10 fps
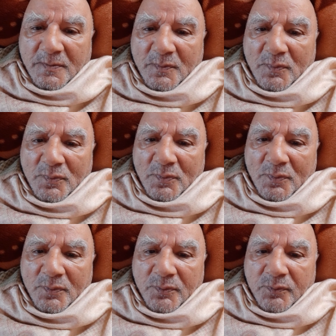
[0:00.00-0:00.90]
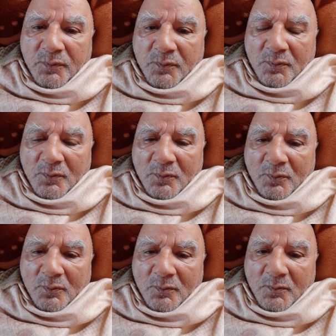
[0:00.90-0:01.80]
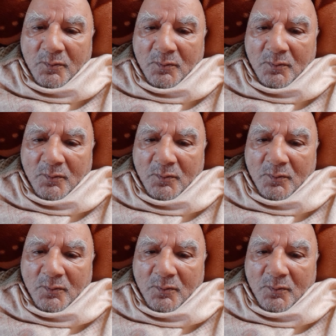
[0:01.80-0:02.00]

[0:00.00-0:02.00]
(no one is talking)